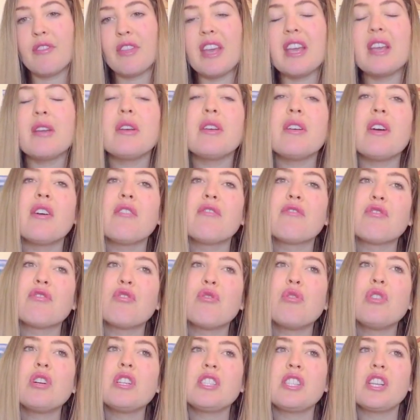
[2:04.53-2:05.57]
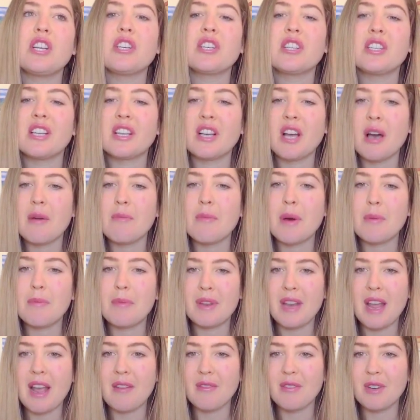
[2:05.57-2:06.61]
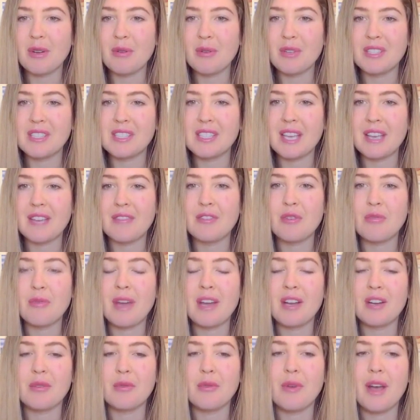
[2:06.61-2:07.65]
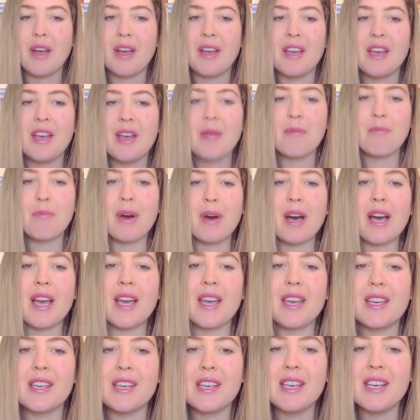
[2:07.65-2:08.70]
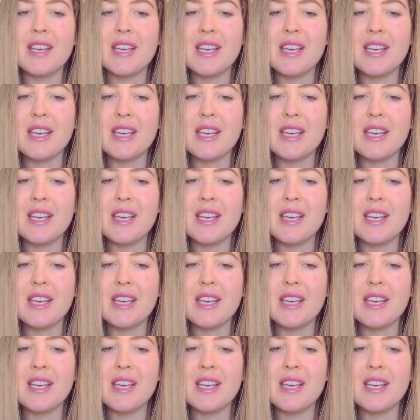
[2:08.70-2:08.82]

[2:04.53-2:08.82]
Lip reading: they of course are going to come up in everyone's life no matter what. But